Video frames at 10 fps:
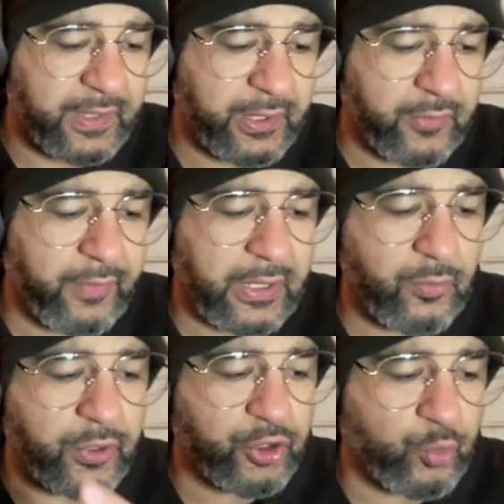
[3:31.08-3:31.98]

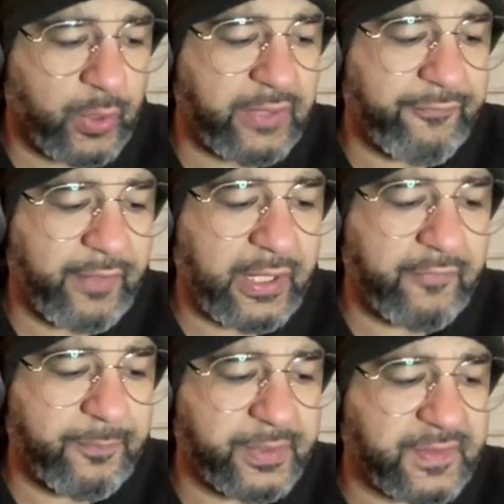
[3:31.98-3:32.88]
Nicaragua, and
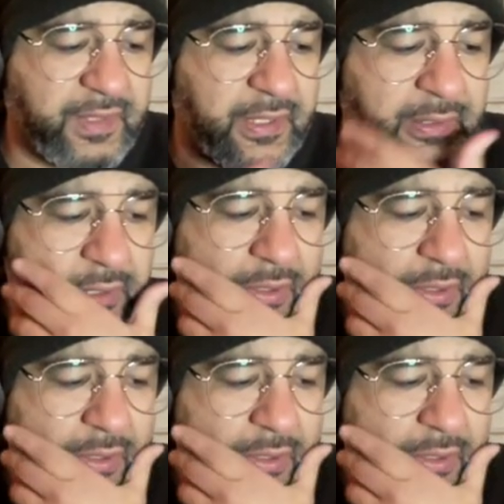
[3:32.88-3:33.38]
25%